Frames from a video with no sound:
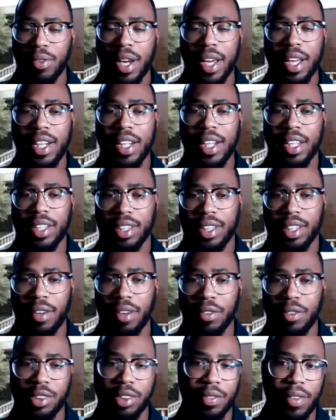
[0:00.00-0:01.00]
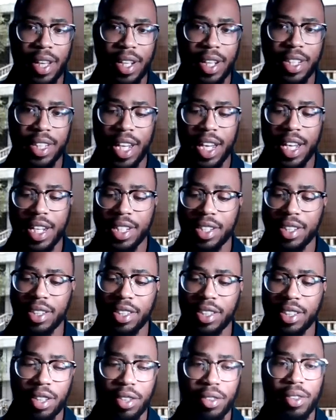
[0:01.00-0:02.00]
any other levels of education.
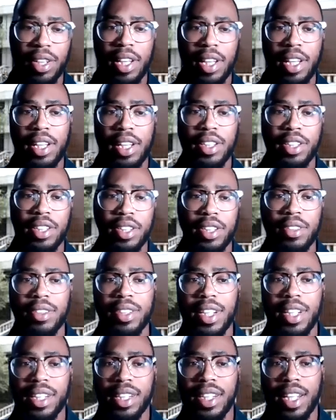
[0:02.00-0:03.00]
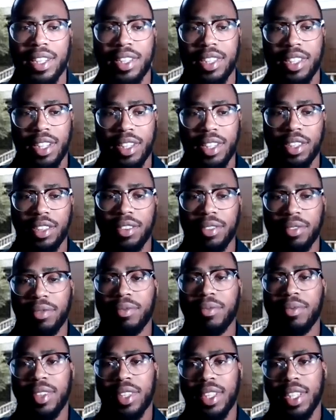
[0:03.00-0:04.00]
So, do you think that Southern
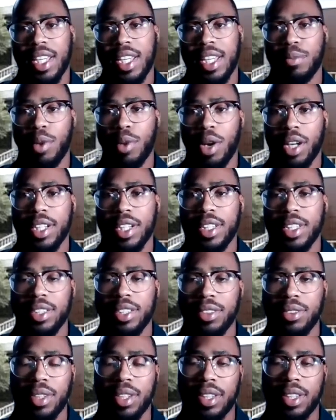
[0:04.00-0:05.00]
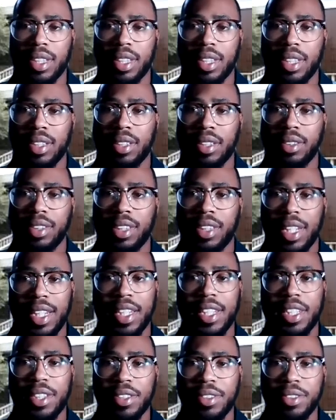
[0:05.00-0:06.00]
can market to
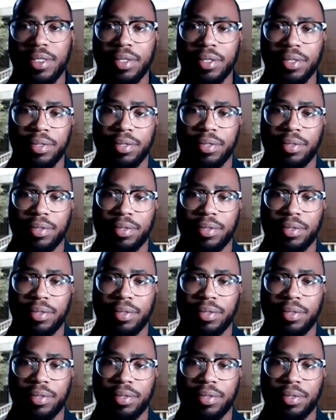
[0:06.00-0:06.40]
any student?